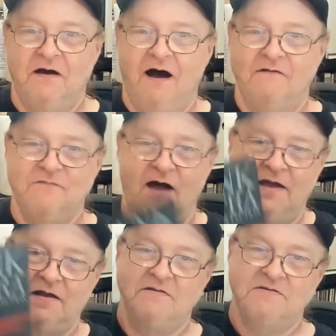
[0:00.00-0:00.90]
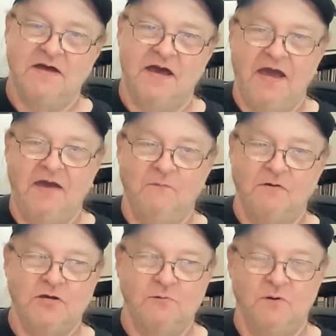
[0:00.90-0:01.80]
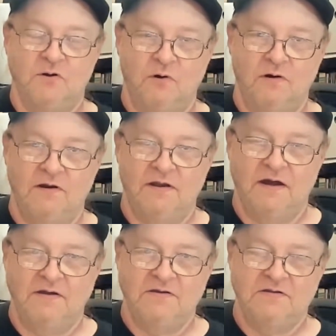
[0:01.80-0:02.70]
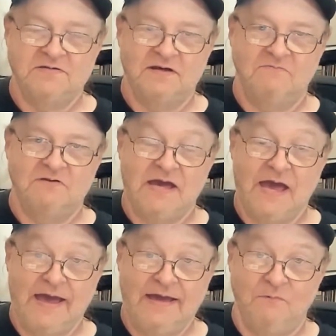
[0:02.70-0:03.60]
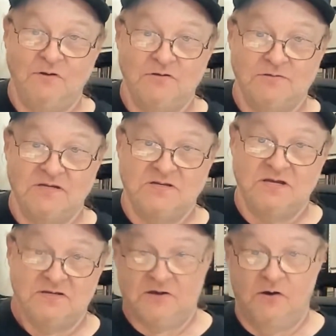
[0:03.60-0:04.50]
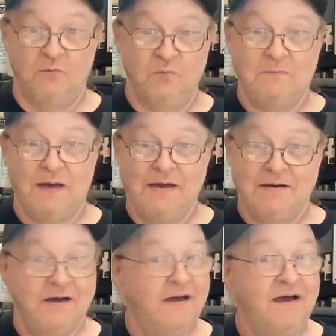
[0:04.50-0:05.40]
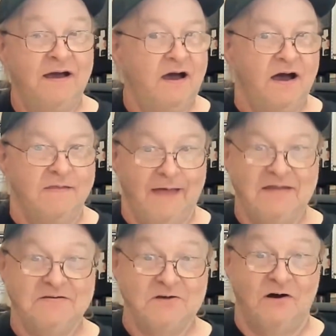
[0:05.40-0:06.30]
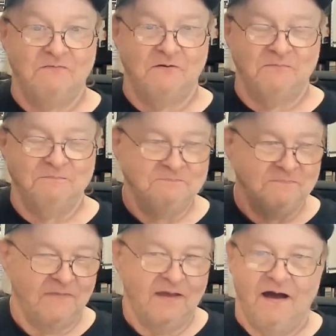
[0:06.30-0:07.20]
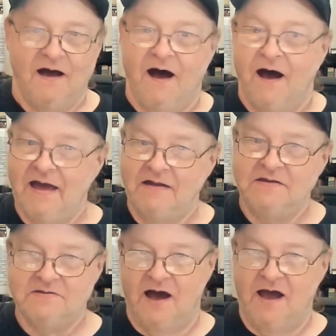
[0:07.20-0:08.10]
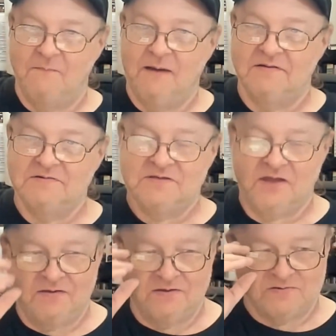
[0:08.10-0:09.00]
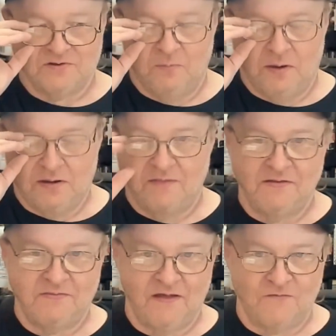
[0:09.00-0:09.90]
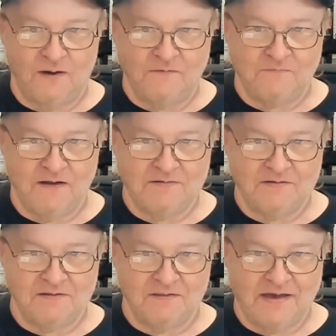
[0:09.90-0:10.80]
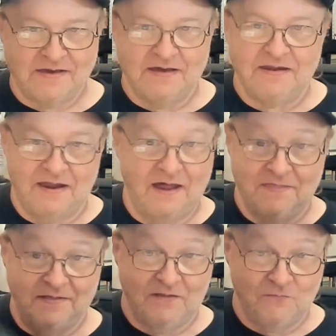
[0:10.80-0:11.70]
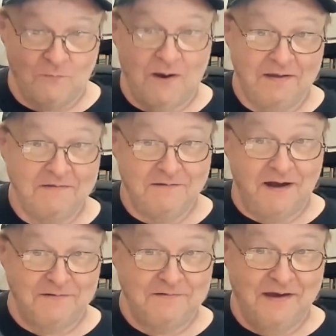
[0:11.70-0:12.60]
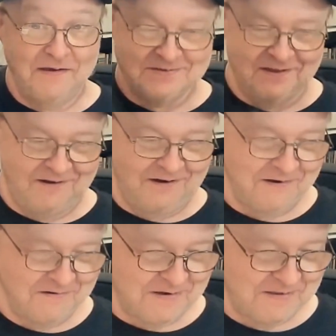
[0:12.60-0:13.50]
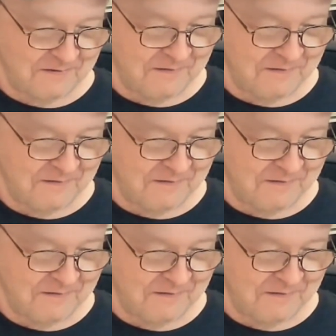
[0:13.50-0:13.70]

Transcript: of Night and Day, which he recorded in 1978, which is a disco remake. That is awful. Anytime had a slight disco beat. I think that's why Frank didn't like it, and I think that's why Night and Day is not on here either.